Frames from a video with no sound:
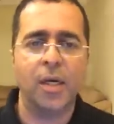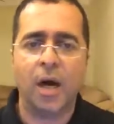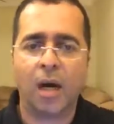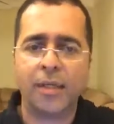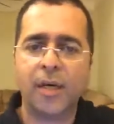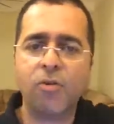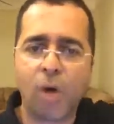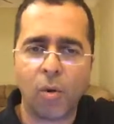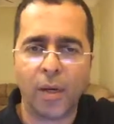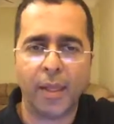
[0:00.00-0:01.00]
under
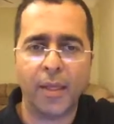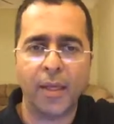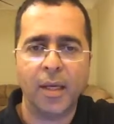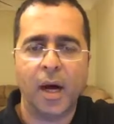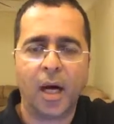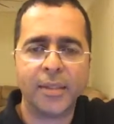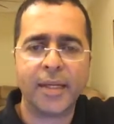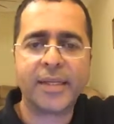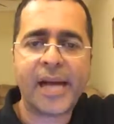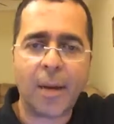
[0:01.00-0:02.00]
Rowley, under
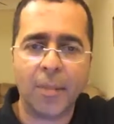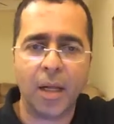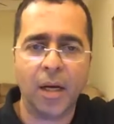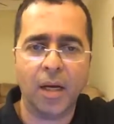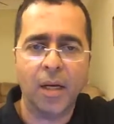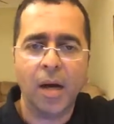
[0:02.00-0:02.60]
Kamala,